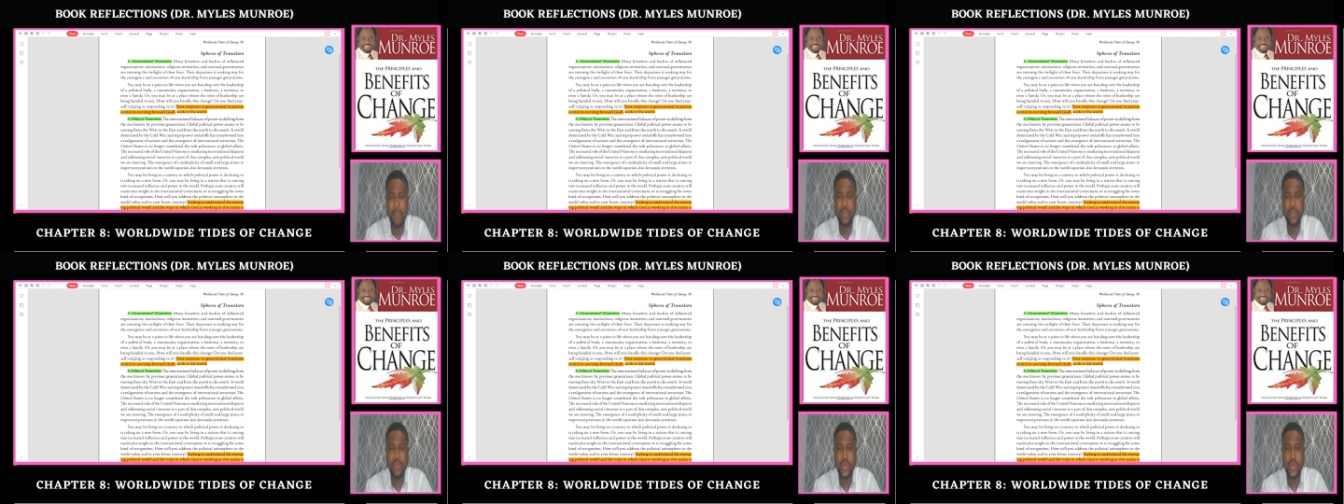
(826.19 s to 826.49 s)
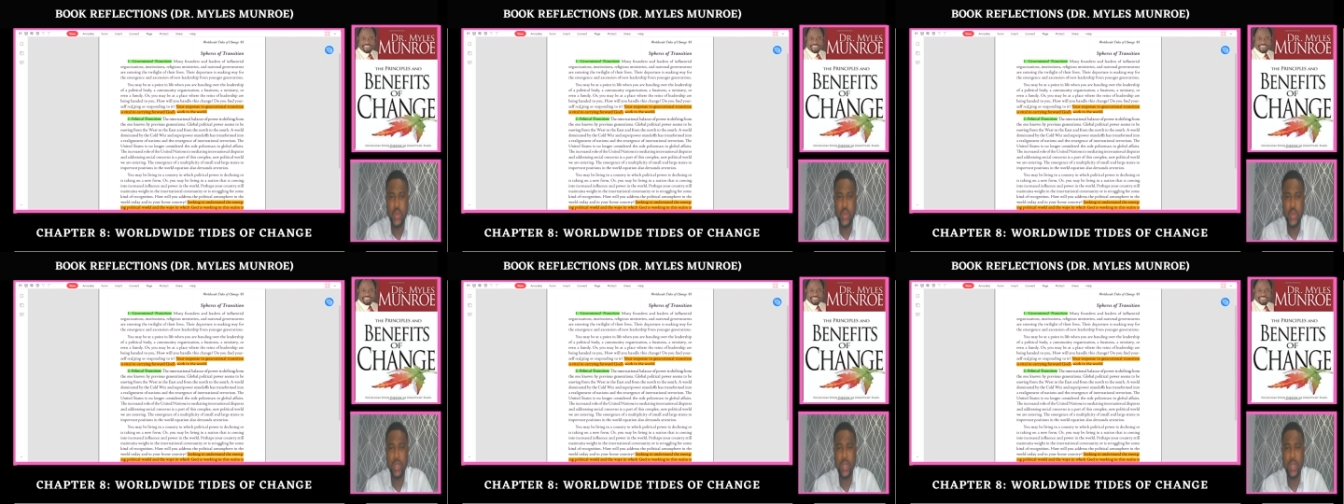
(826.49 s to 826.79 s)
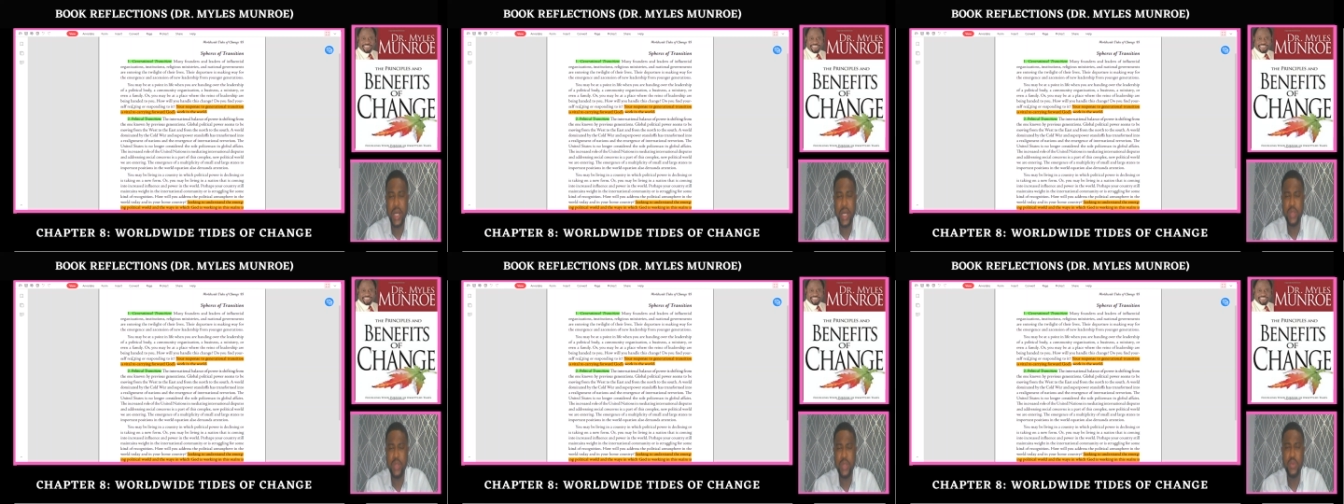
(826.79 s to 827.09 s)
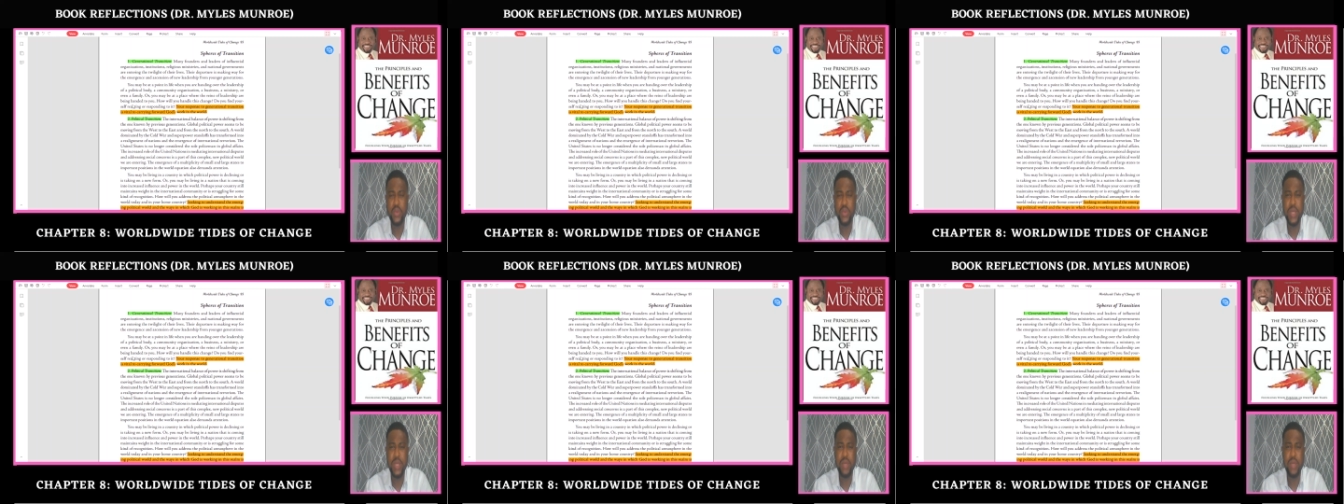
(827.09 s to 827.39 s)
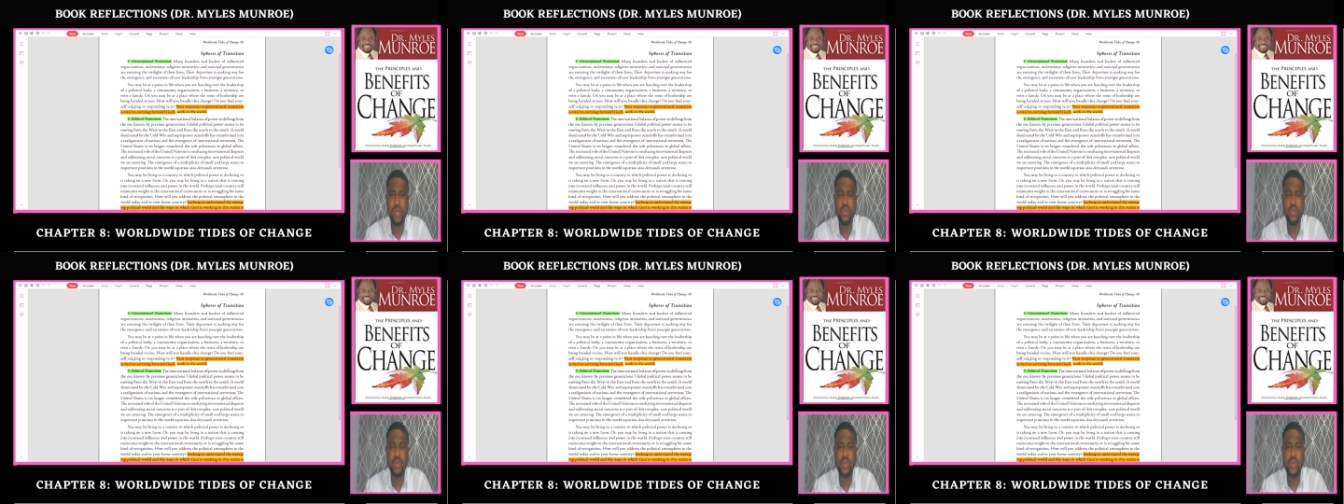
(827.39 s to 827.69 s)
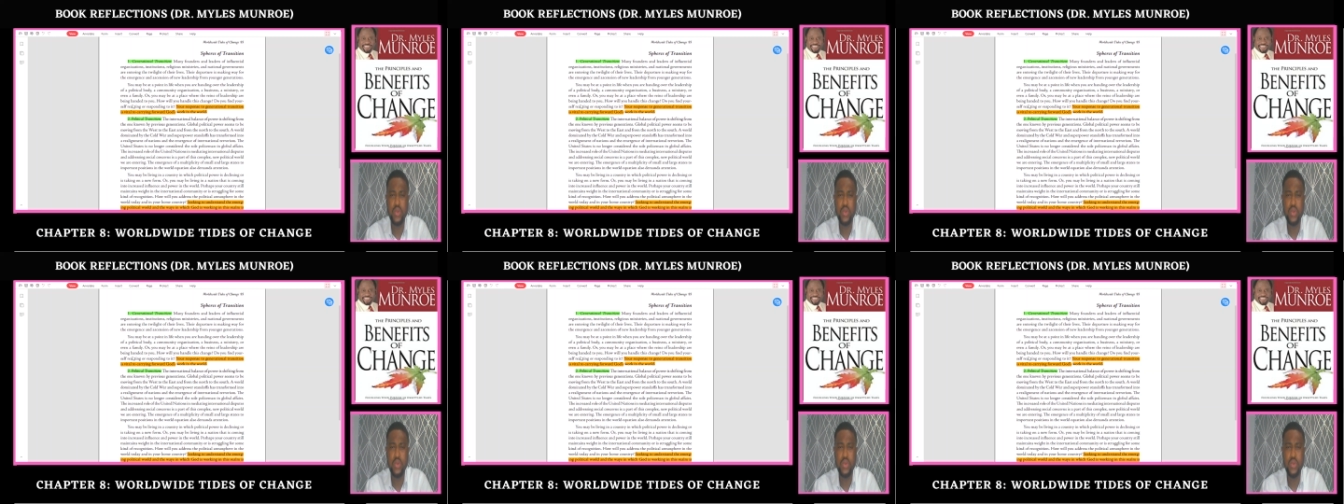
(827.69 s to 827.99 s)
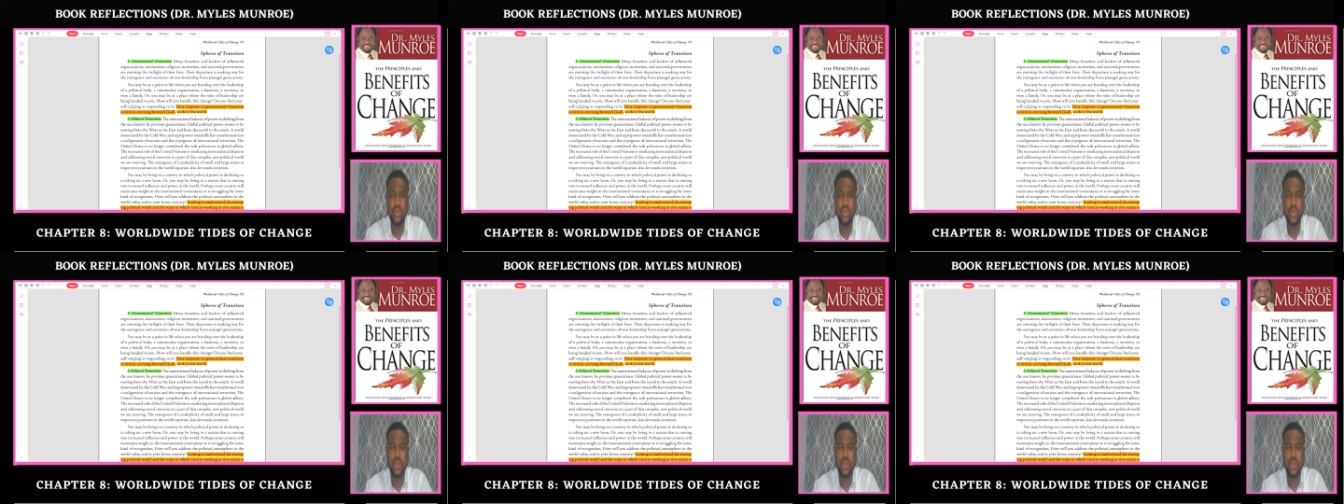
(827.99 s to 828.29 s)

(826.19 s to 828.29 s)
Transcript: so that you'll be able to do